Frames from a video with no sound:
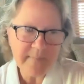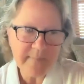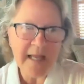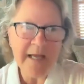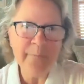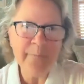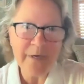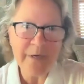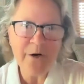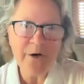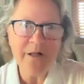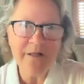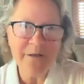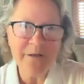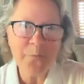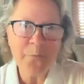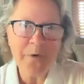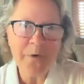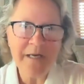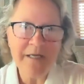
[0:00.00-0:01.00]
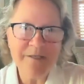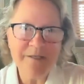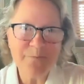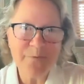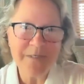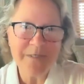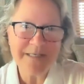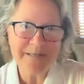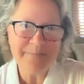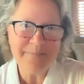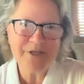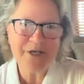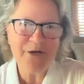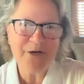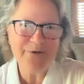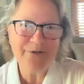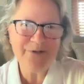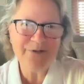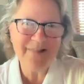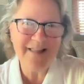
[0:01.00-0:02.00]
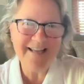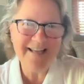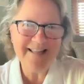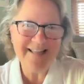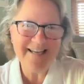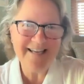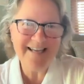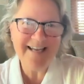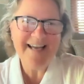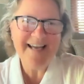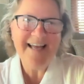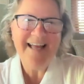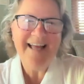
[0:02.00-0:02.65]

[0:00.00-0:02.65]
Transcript: and we called it "What Has Wisdom Shown You Lately,"